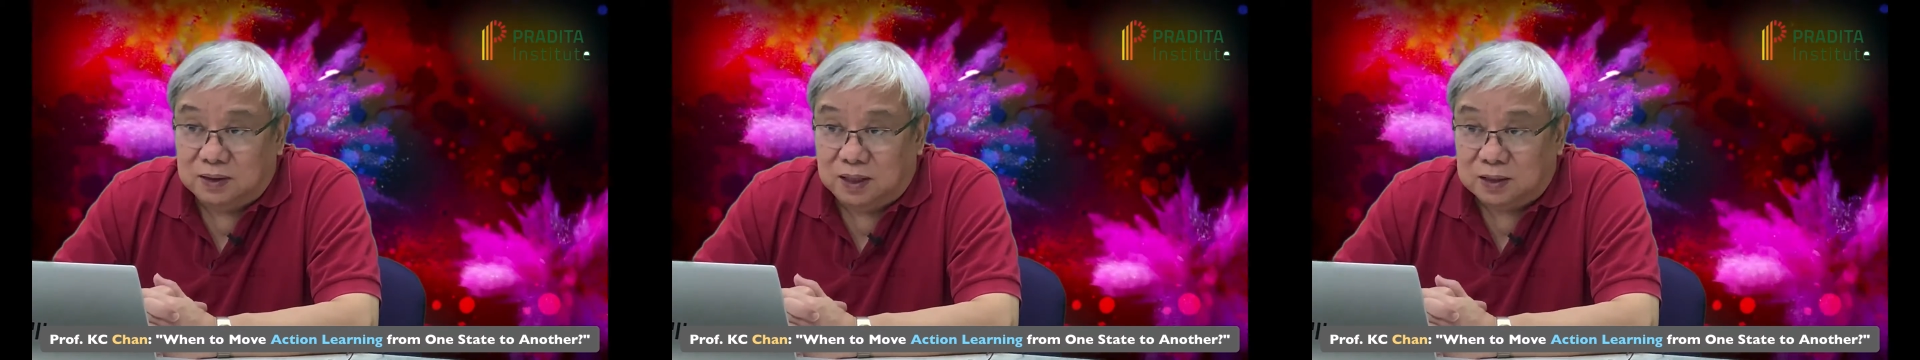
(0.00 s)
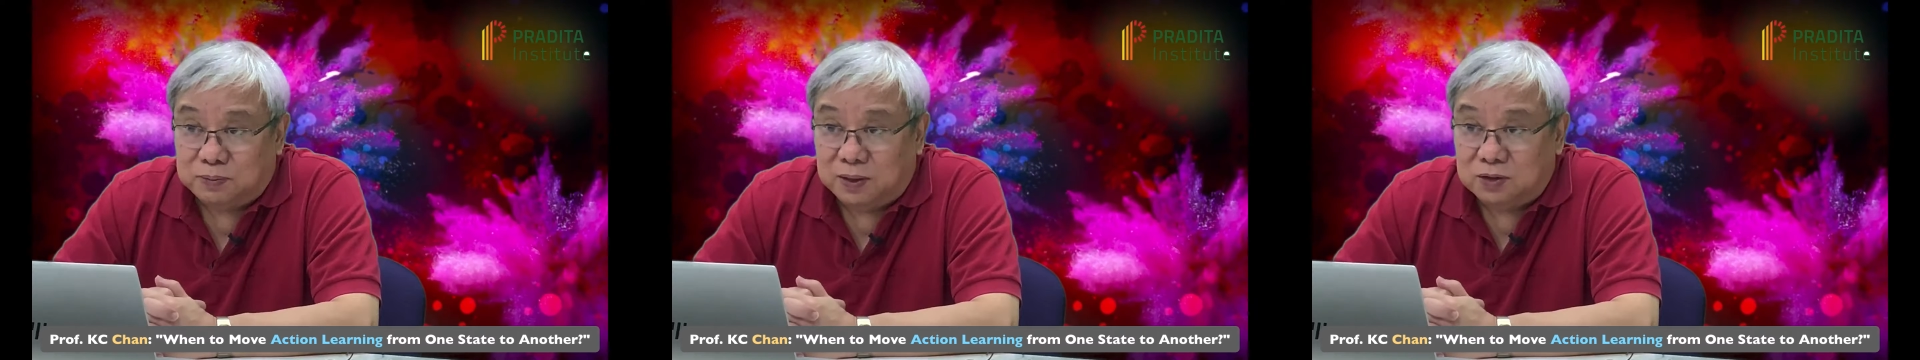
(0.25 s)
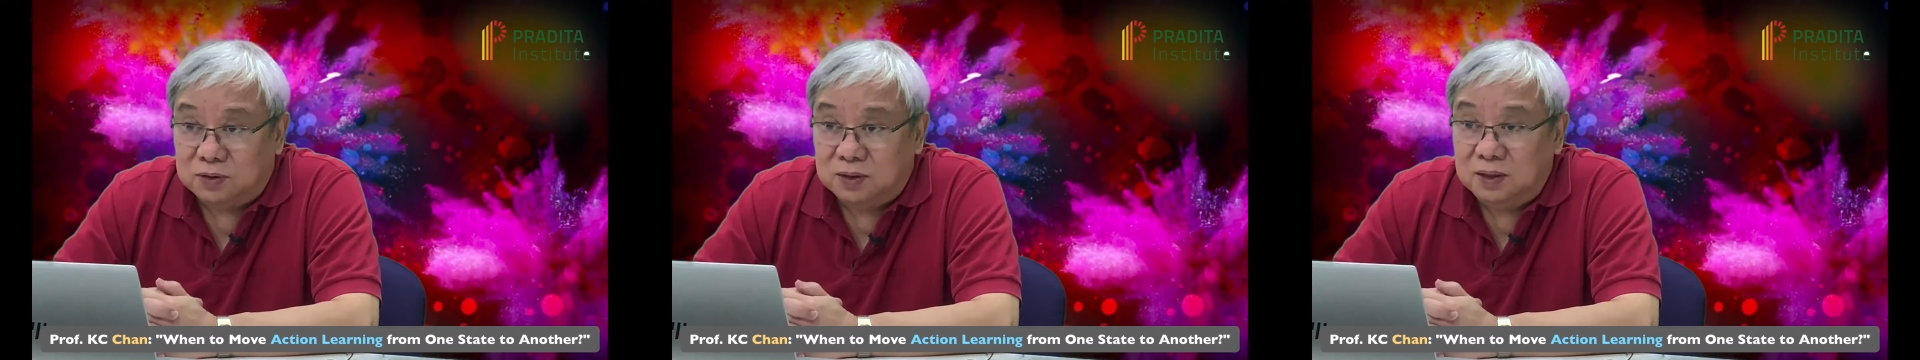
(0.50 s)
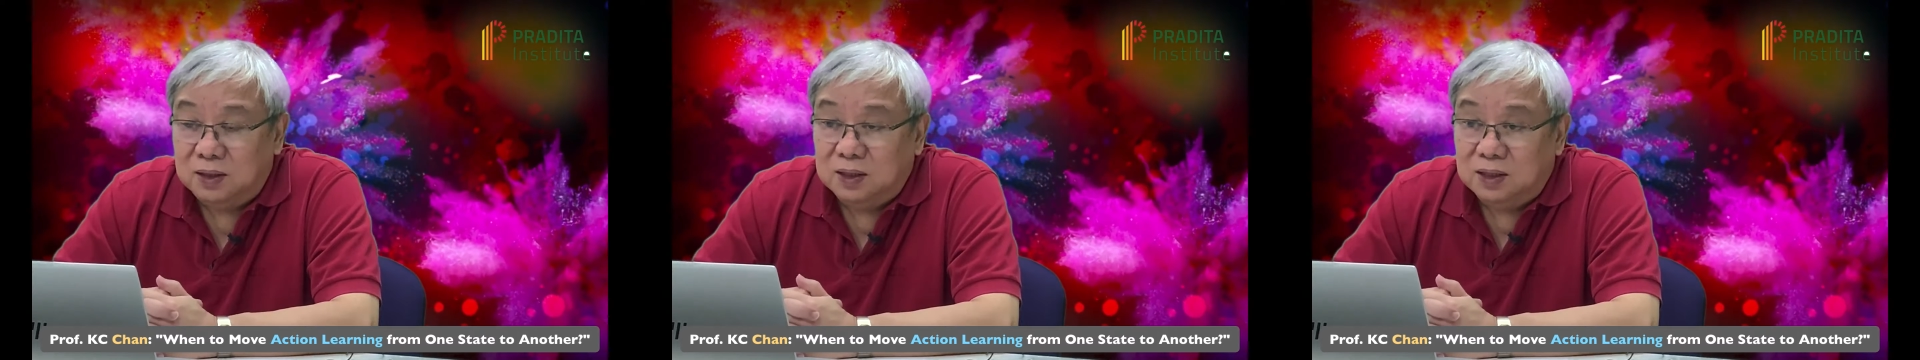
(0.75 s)

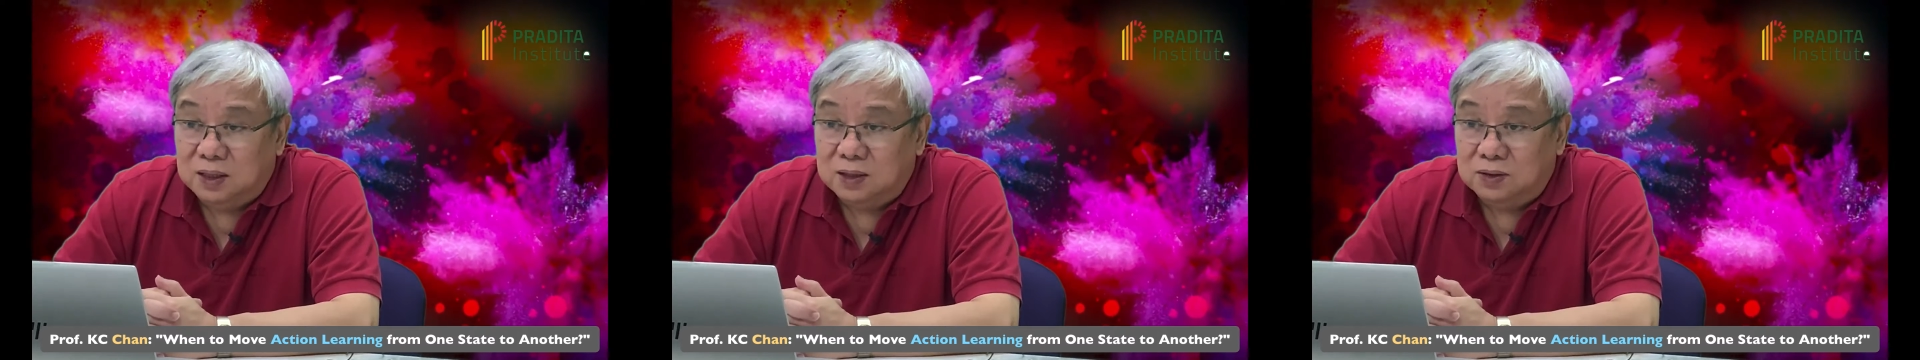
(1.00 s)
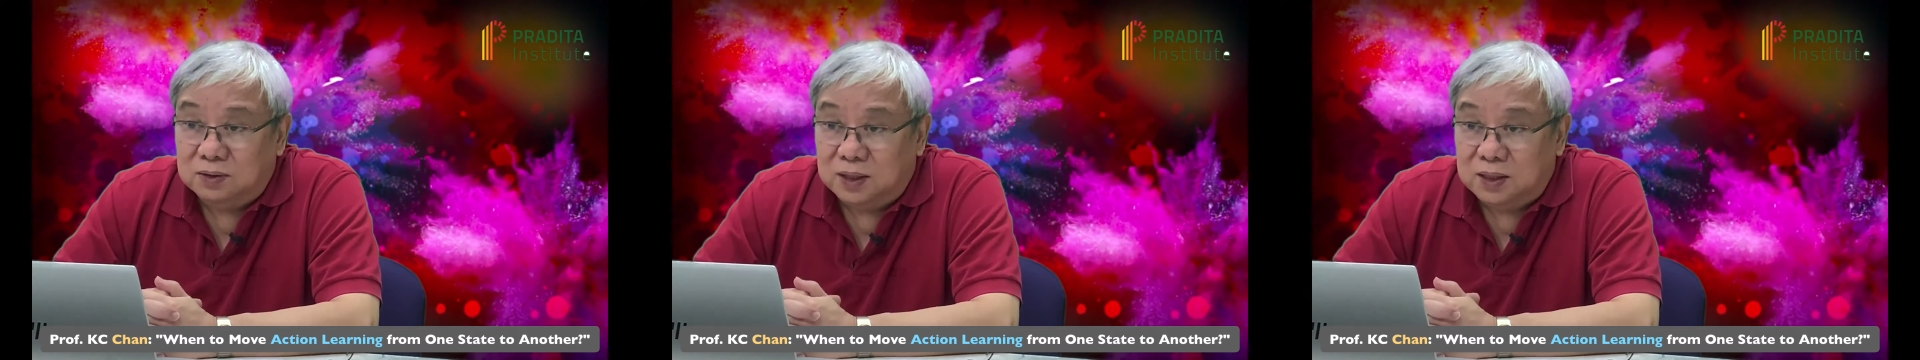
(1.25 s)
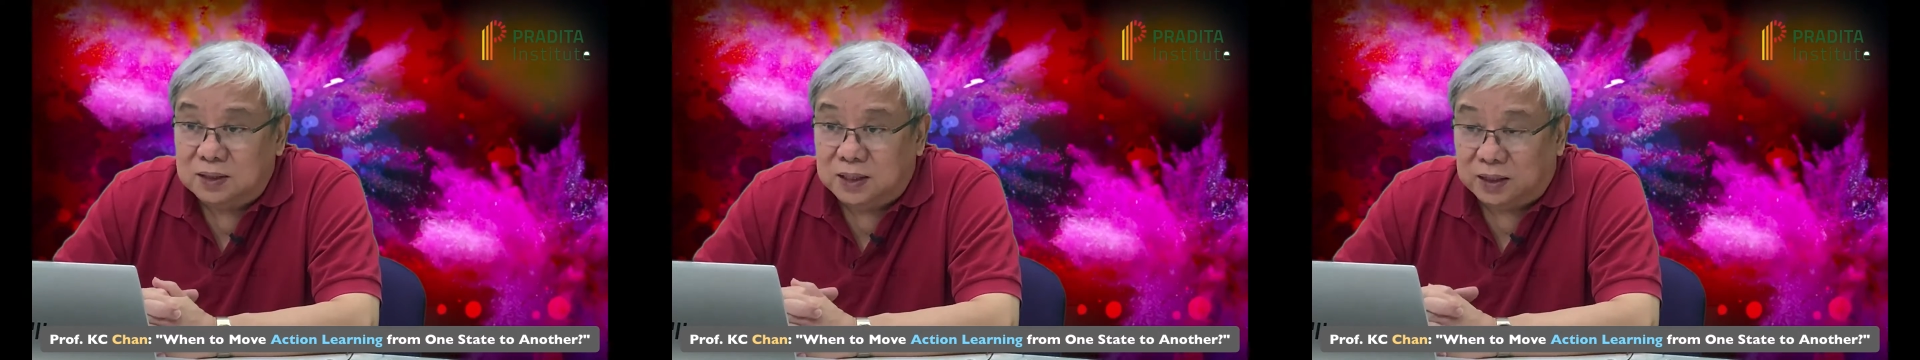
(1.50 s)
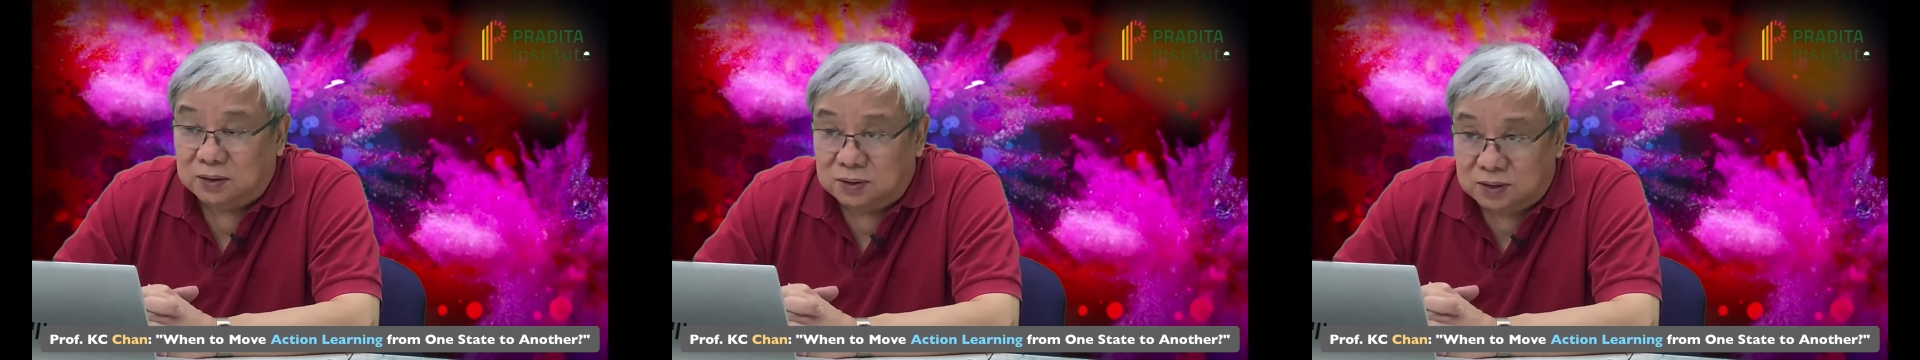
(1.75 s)
especially in today's
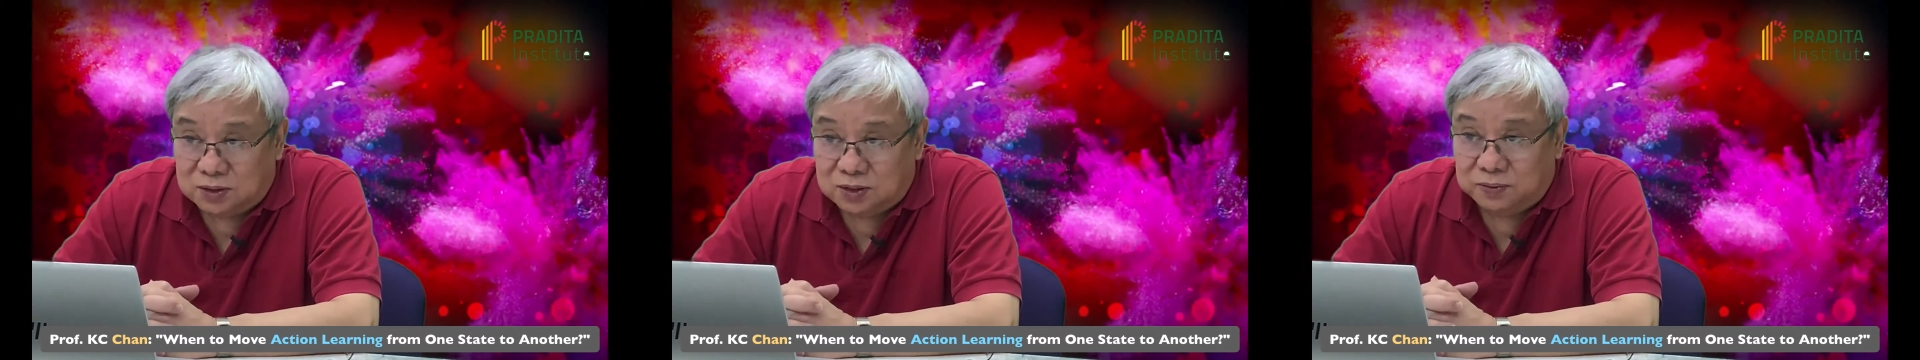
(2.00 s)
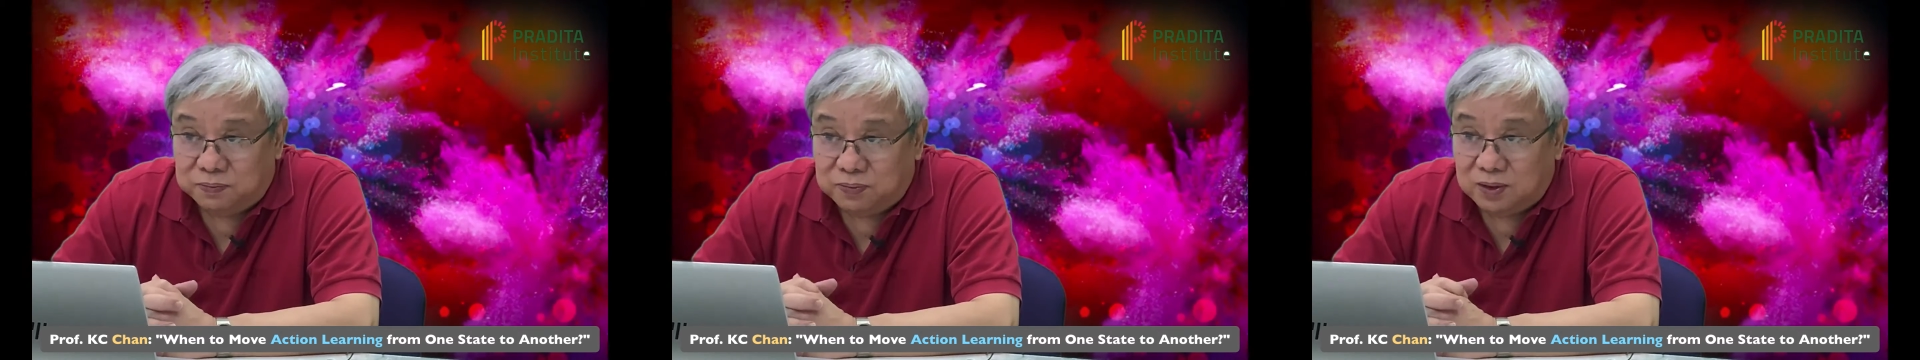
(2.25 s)
technology.